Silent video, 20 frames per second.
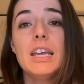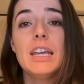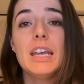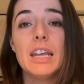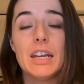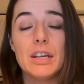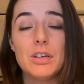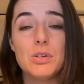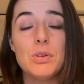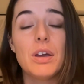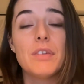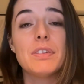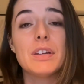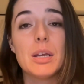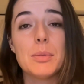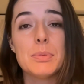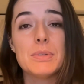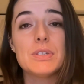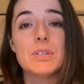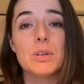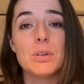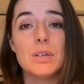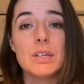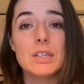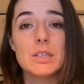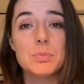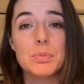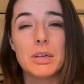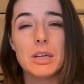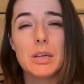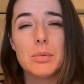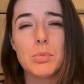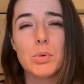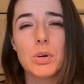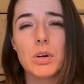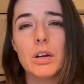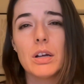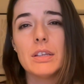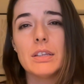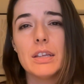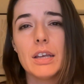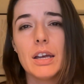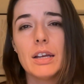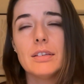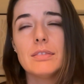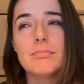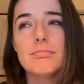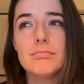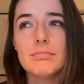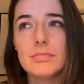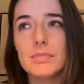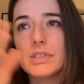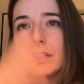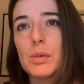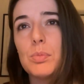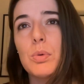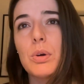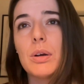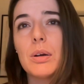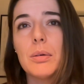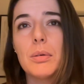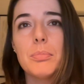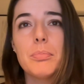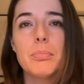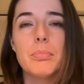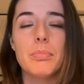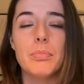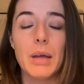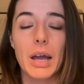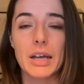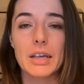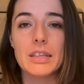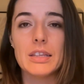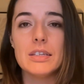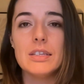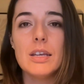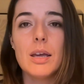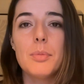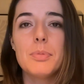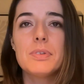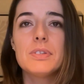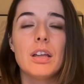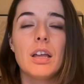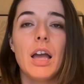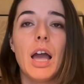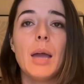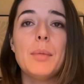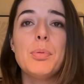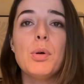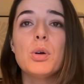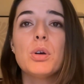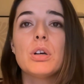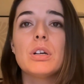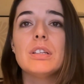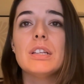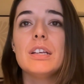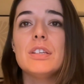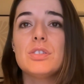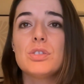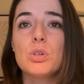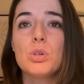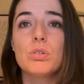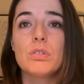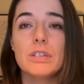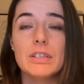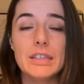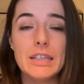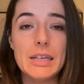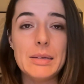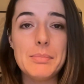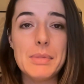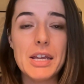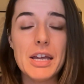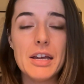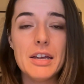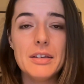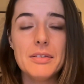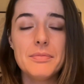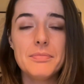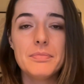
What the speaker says: And I do have an episode explaining more on that somewhere back in the depths. Hypocholesterolemia,